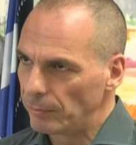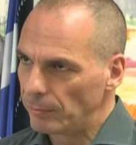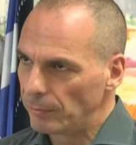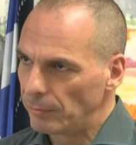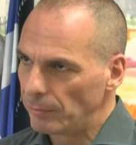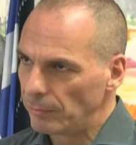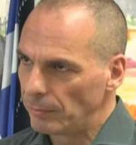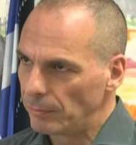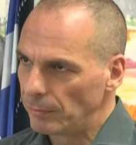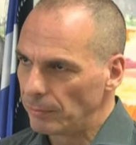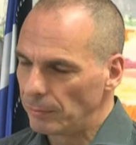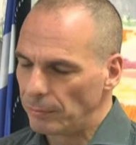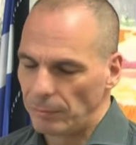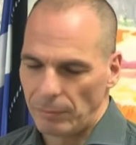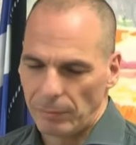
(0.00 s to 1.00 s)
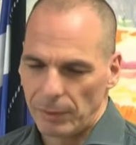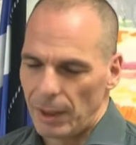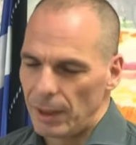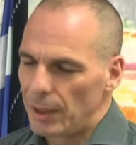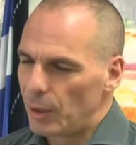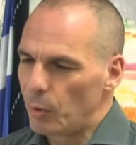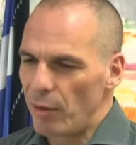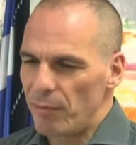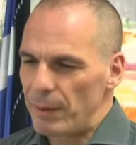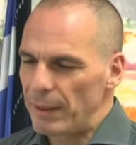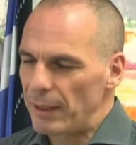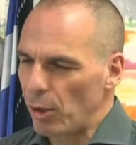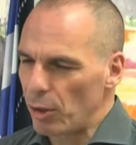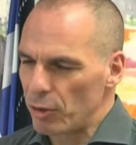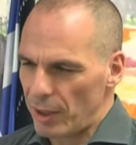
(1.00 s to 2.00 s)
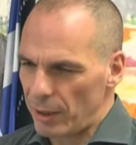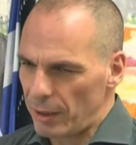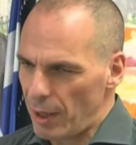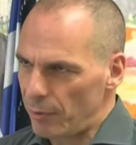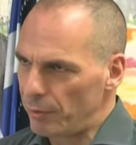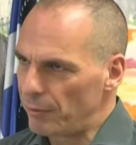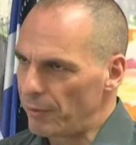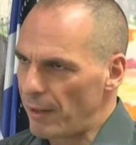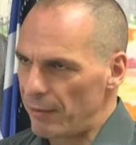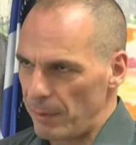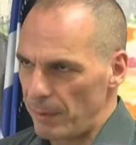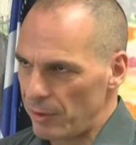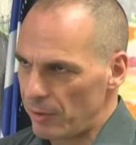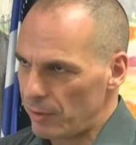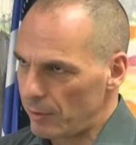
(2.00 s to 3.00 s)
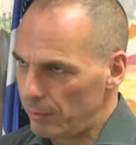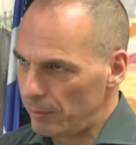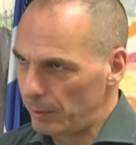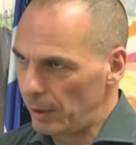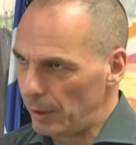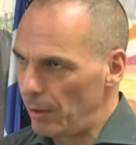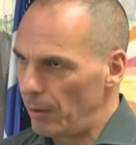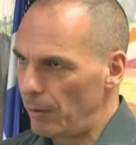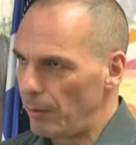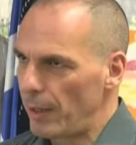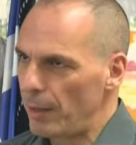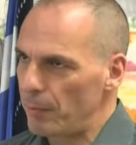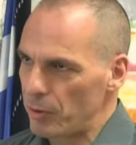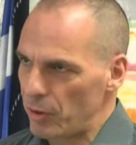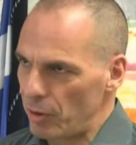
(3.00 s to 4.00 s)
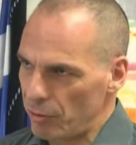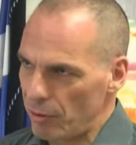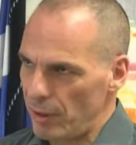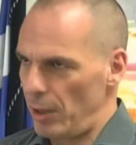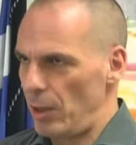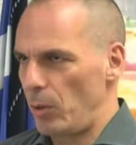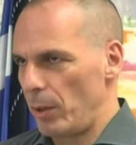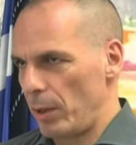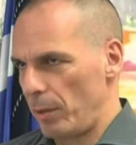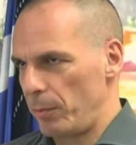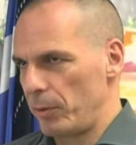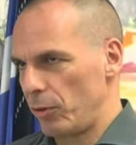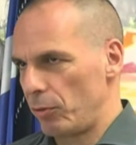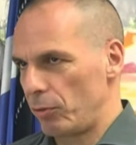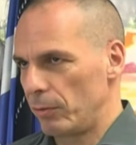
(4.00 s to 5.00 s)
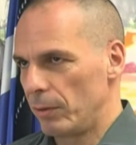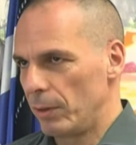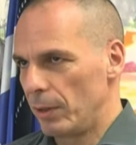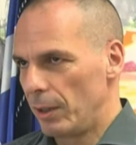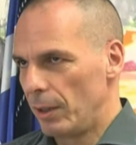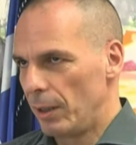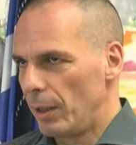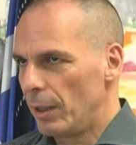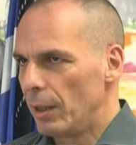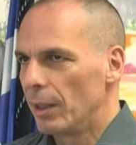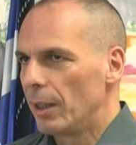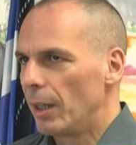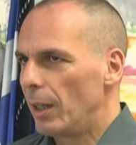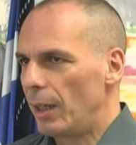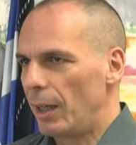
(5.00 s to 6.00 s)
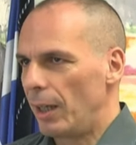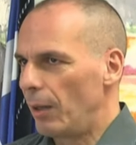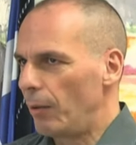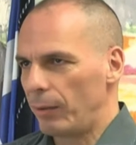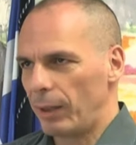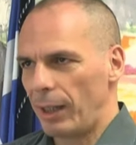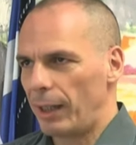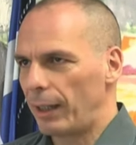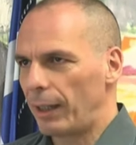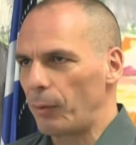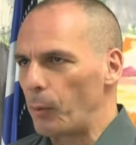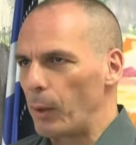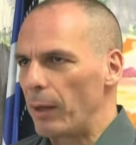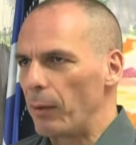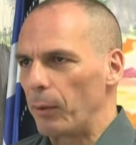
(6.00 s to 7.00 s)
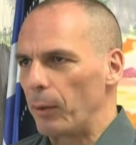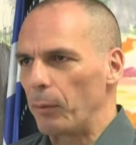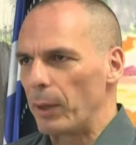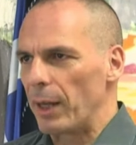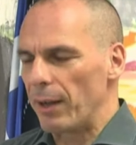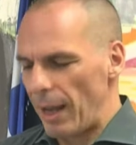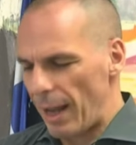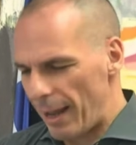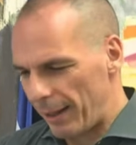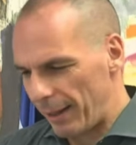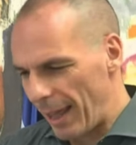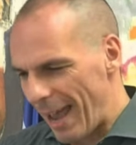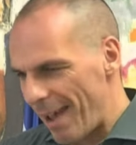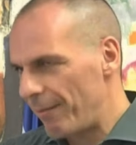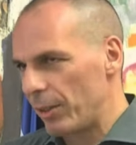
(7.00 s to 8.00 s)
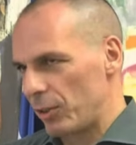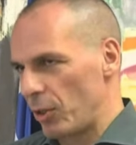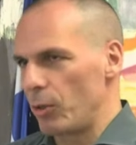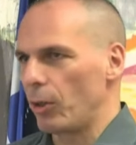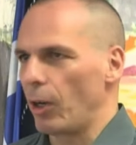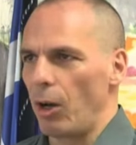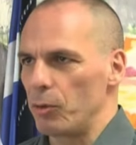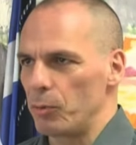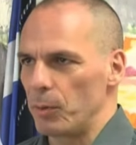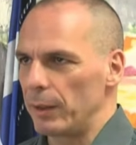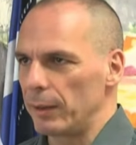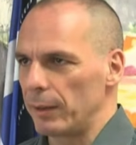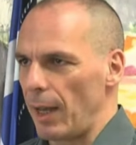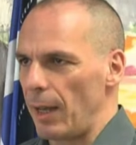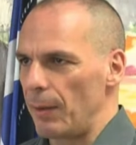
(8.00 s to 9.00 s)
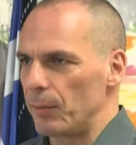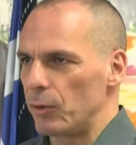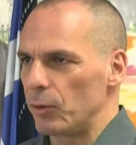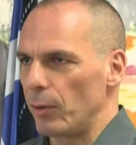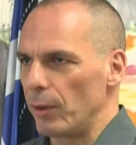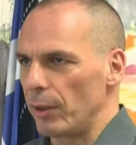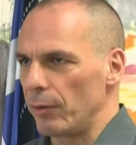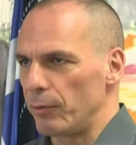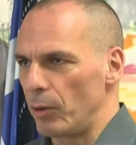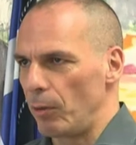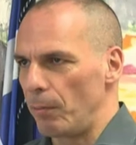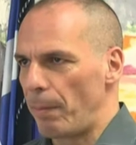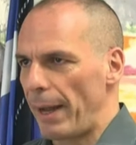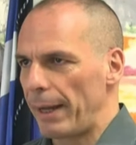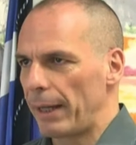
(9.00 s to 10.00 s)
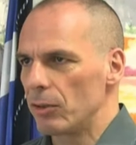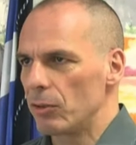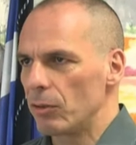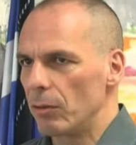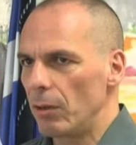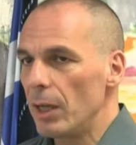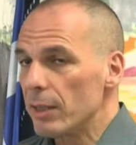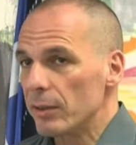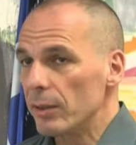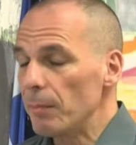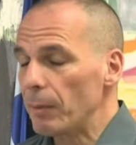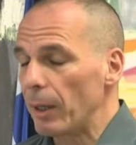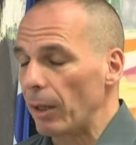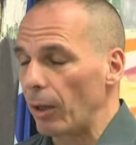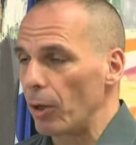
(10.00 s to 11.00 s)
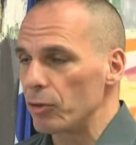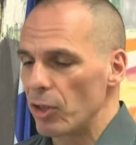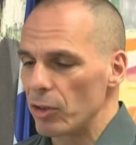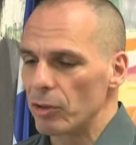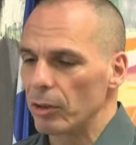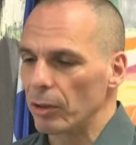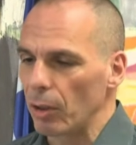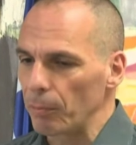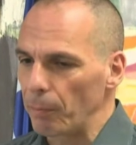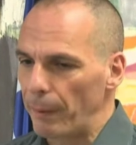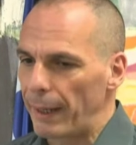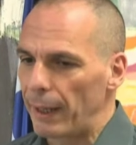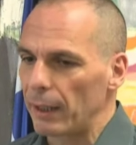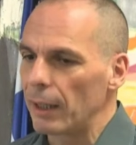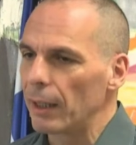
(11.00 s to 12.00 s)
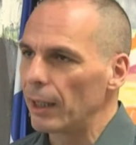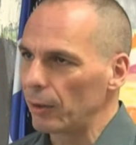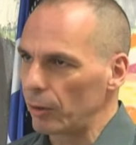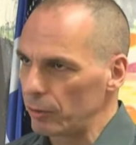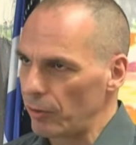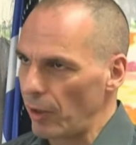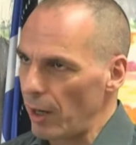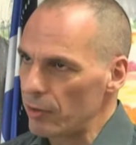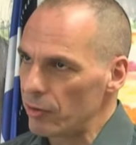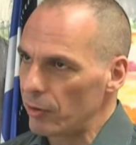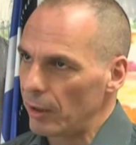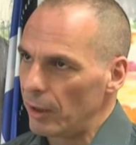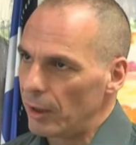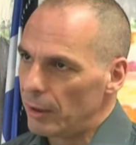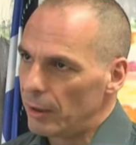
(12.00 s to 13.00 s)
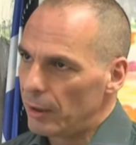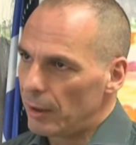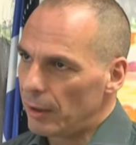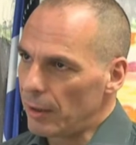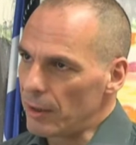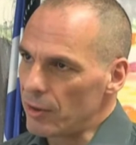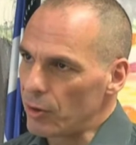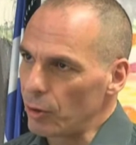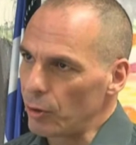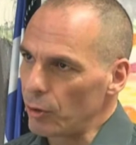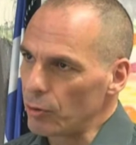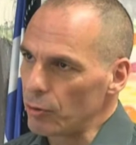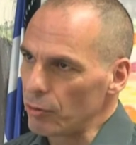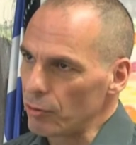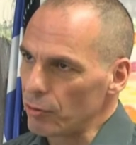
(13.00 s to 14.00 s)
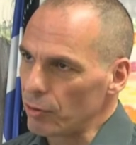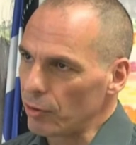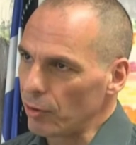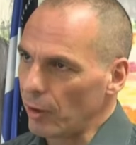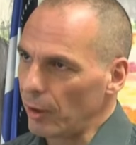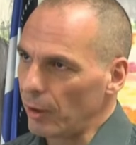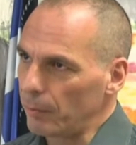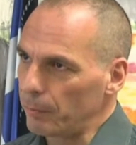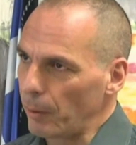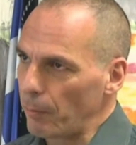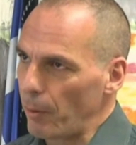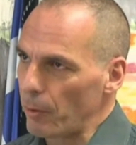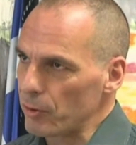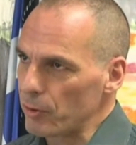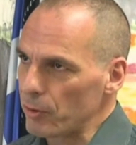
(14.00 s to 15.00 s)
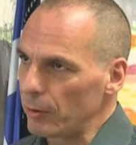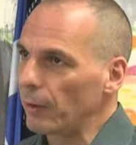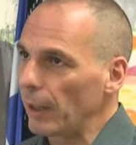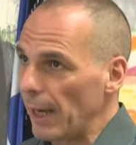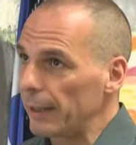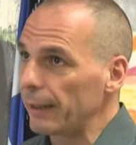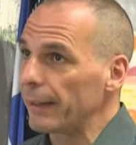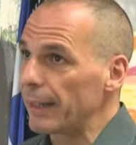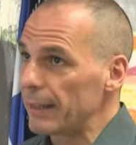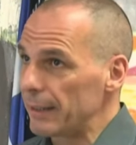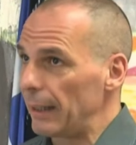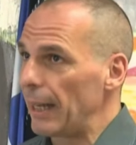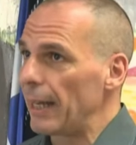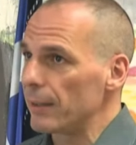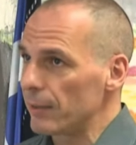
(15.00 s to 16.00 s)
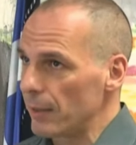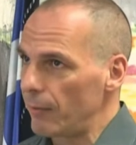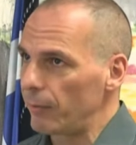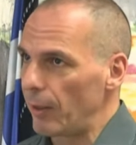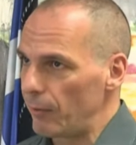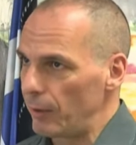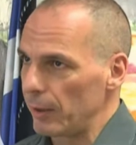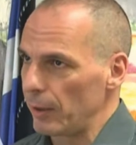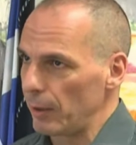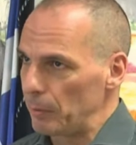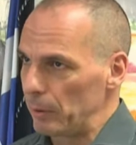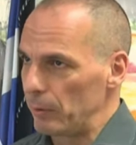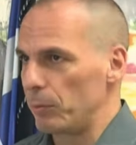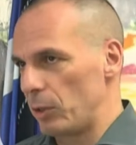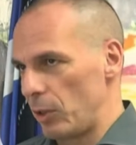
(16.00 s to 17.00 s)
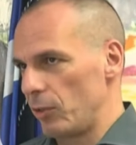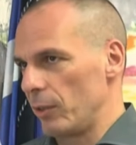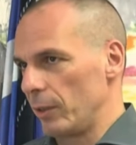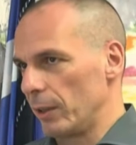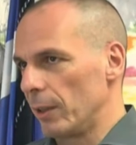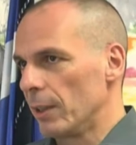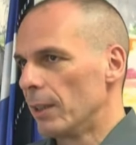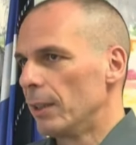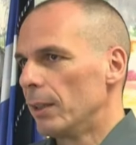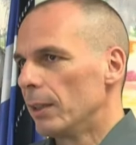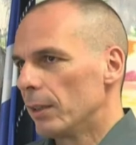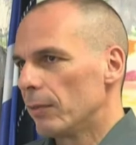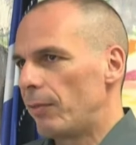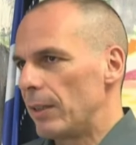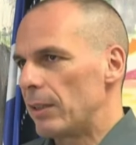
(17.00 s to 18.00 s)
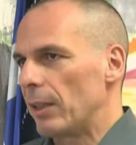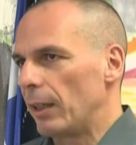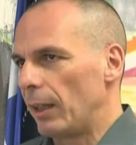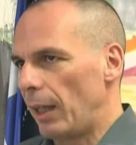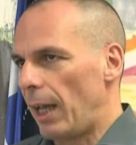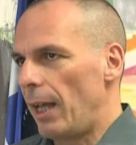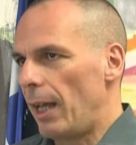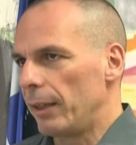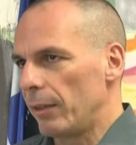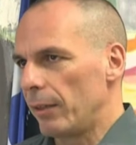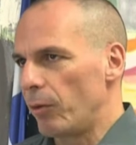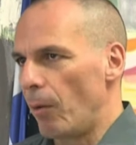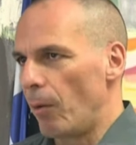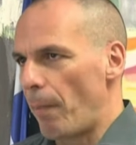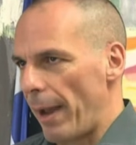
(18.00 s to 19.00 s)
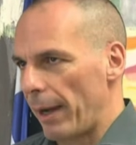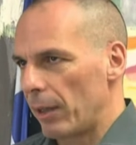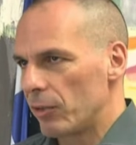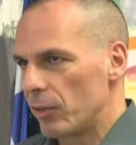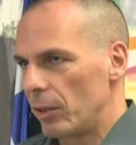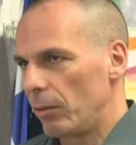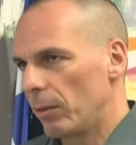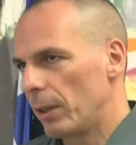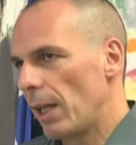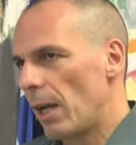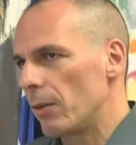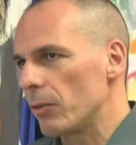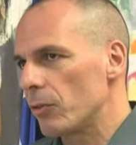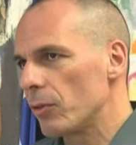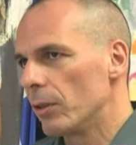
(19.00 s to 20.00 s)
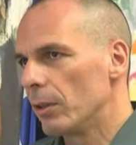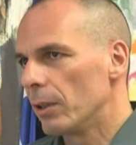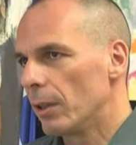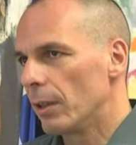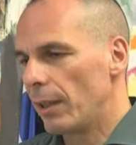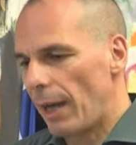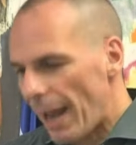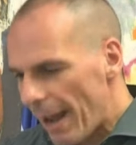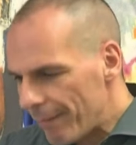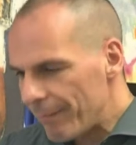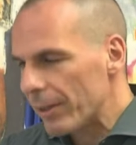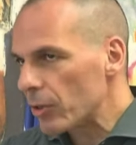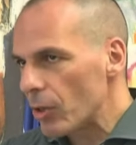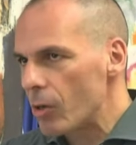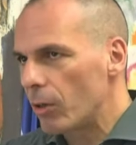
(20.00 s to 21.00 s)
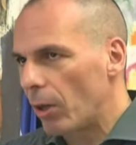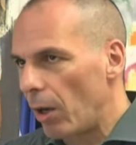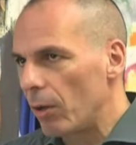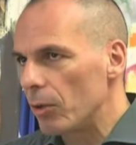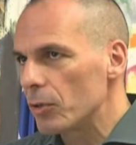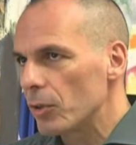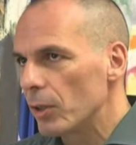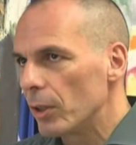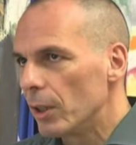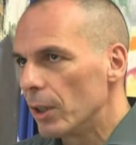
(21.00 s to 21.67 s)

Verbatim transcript: You think it, it, that quickly? We've been negotiating now for five months. We know right. their position, they know our position. Uh, we, we, we are ever so close when it comes to the reform package, extremely close. Just compare and contrast the institution's uh, proposal regarding the SLA, the staff level agreement, which is the fiscal and reform package, and look at ours. They're ever so close.